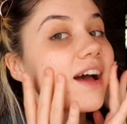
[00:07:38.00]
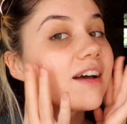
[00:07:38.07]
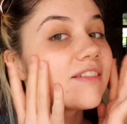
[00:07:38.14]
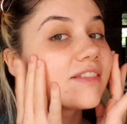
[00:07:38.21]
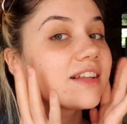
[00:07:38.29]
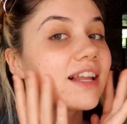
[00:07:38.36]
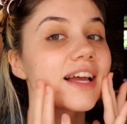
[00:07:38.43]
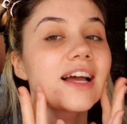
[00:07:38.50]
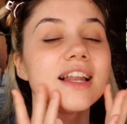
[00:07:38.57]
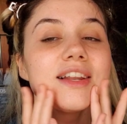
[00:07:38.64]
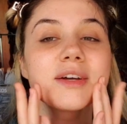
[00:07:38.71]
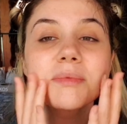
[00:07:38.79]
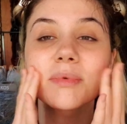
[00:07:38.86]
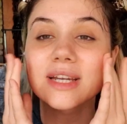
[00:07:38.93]
I feel like I
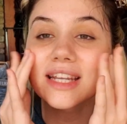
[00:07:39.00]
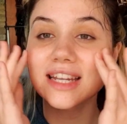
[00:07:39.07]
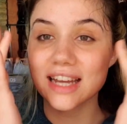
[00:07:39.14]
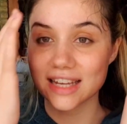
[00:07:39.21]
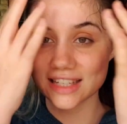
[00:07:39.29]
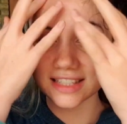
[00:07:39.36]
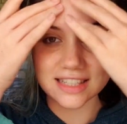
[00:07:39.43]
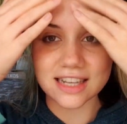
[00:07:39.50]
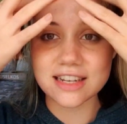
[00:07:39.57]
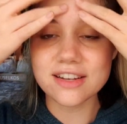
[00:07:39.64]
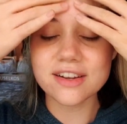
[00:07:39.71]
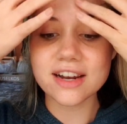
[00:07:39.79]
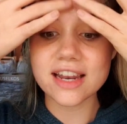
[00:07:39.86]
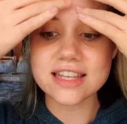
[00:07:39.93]
look pretty nice. I
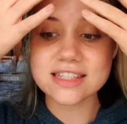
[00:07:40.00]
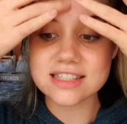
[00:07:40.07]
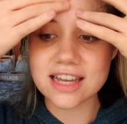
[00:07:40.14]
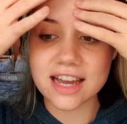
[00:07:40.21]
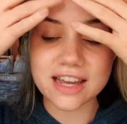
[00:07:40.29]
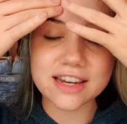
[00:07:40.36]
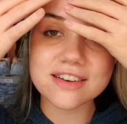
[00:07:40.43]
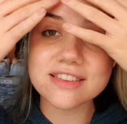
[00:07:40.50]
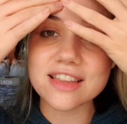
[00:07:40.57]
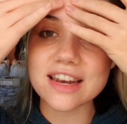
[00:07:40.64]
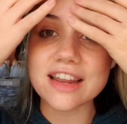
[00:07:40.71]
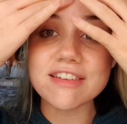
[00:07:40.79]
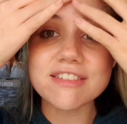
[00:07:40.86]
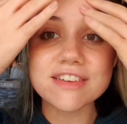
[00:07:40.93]
look less tired
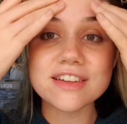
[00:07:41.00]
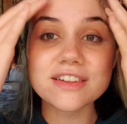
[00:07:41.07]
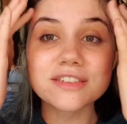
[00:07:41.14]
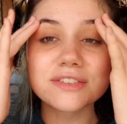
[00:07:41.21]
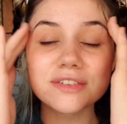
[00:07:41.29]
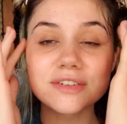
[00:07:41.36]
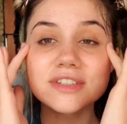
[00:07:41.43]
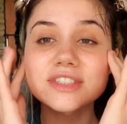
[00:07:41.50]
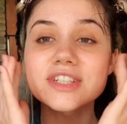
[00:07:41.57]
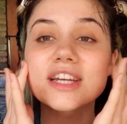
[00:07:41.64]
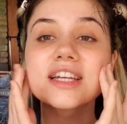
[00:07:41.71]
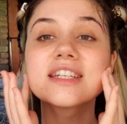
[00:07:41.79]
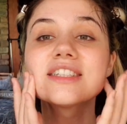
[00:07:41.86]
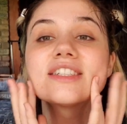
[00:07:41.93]
than I feel for a
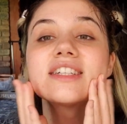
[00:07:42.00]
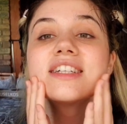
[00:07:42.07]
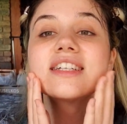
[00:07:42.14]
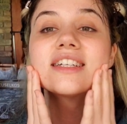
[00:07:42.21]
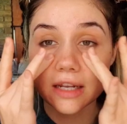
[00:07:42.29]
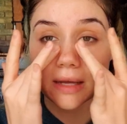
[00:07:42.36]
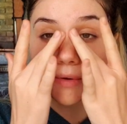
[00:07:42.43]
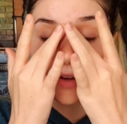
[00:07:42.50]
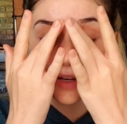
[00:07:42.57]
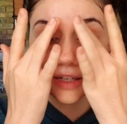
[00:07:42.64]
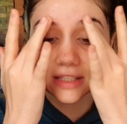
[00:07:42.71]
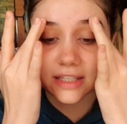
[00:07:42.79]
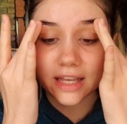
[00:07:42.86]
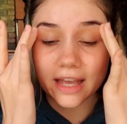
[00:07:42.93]
change. Now, I'm not
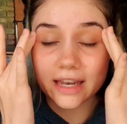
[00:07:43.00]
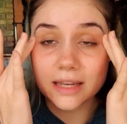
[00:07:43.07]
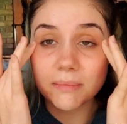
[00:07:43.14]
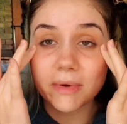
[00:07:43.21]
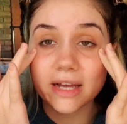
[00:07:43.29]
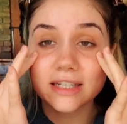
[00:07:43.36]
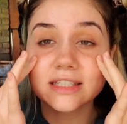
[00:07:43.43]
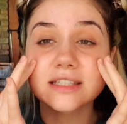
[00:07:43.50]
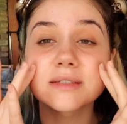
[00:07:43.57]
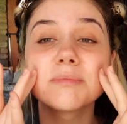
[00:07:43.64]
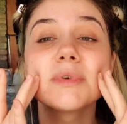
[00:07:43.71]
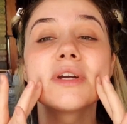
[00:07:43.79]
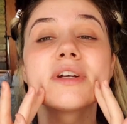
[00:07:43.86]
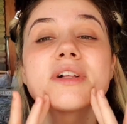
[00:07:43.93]
going to say any mask is a
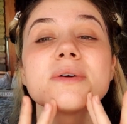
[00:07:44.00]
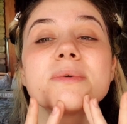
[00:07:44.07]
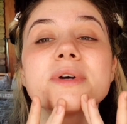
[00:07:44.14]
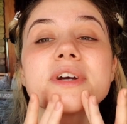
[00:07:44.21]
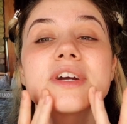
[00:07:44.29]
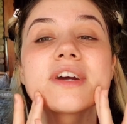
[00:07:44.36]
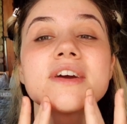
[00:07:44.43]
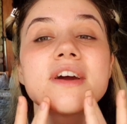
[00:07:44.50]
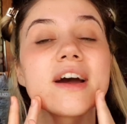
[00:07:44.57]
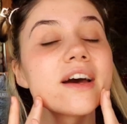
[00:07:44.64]
miracle worker.